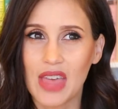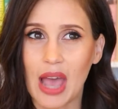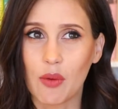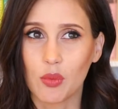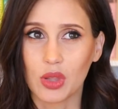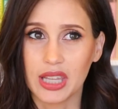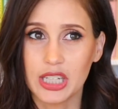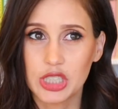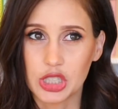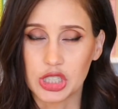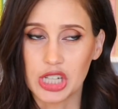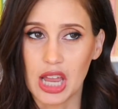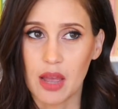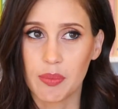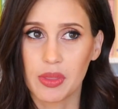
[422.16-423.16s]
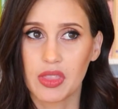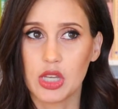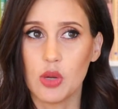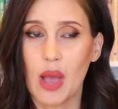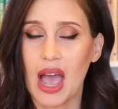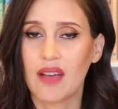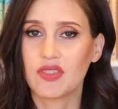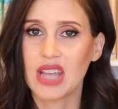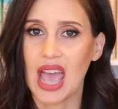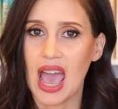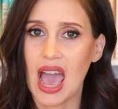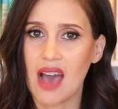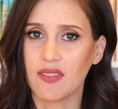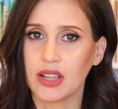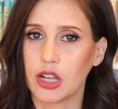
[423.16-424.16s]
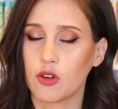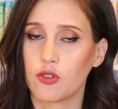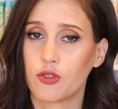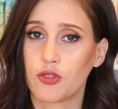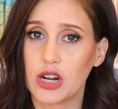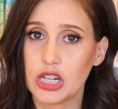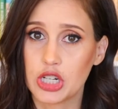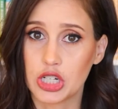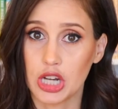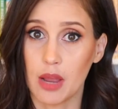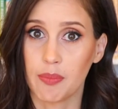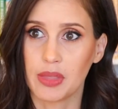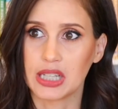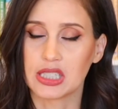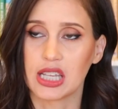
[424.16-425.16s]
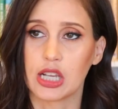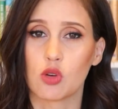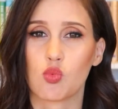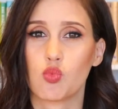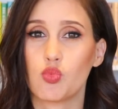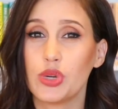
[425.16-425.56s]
that relationship, then you have to have like a friendship that's like